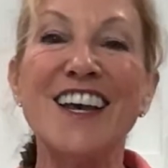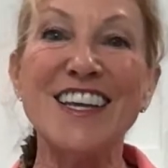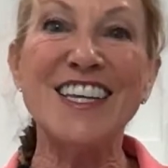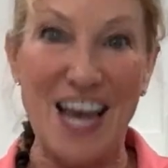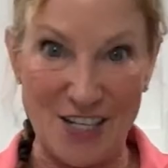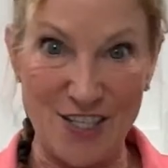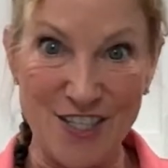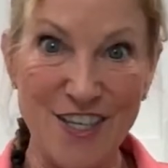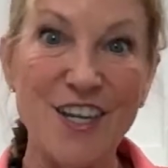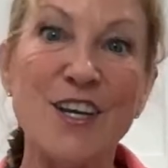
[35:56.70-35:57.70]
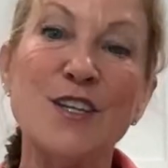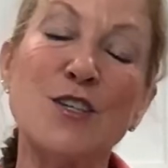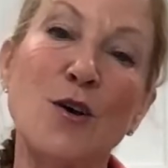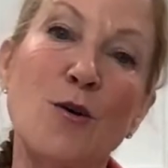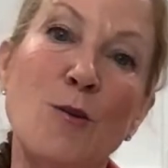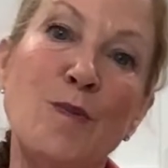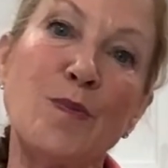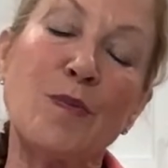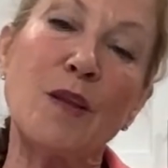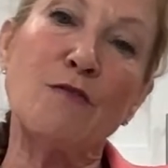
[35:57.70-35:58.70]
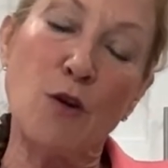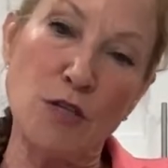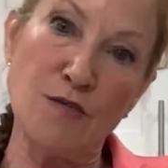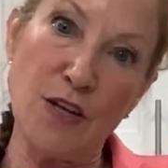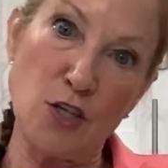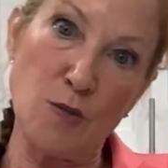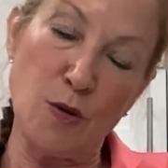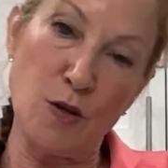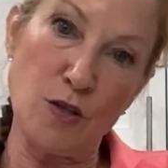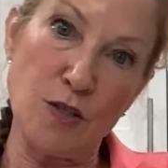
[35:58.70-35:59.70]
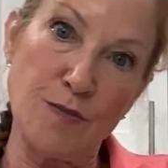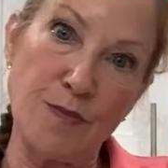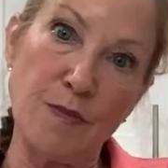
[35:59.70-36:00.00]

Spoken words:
Yes. So frozen vegetables,